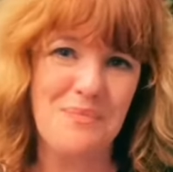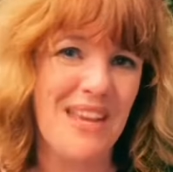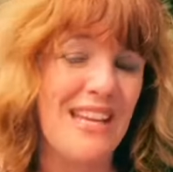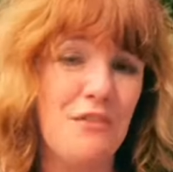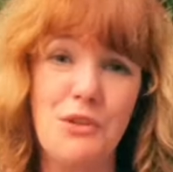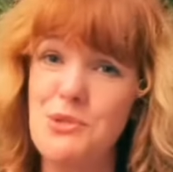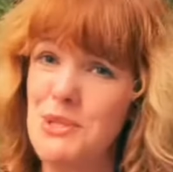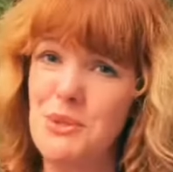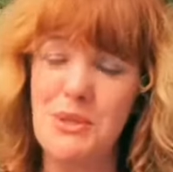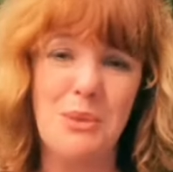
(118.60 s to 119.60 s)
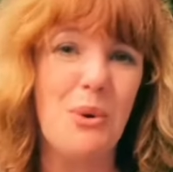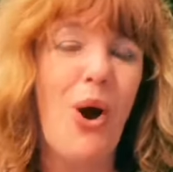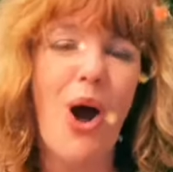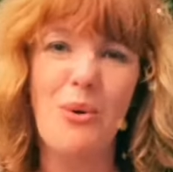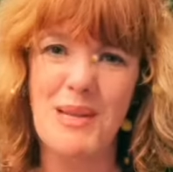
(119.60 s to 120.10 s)
And if you do, you will
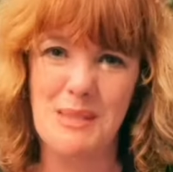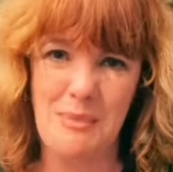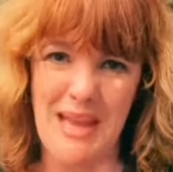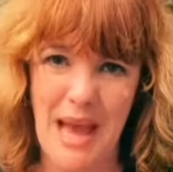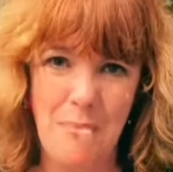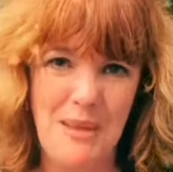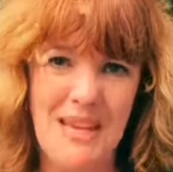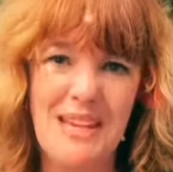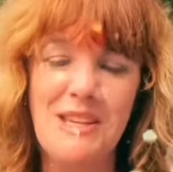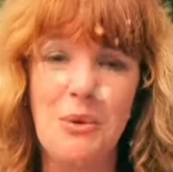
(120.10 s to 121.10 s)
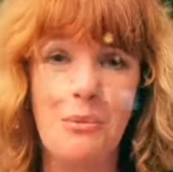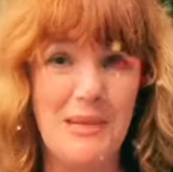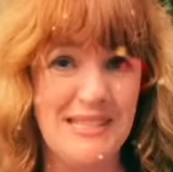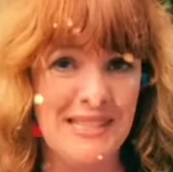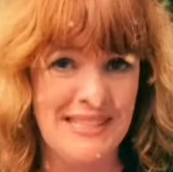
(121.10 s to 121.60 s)
always be happy, you will
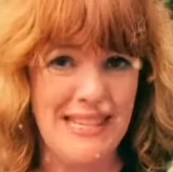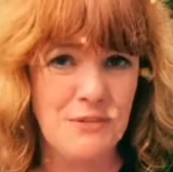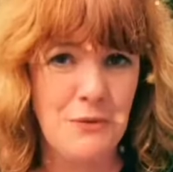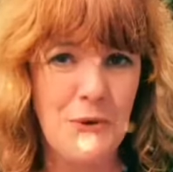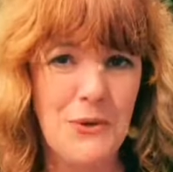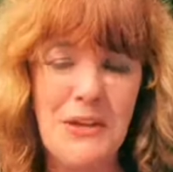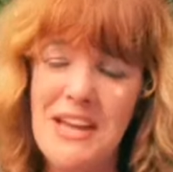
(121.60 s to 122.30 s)
be successful,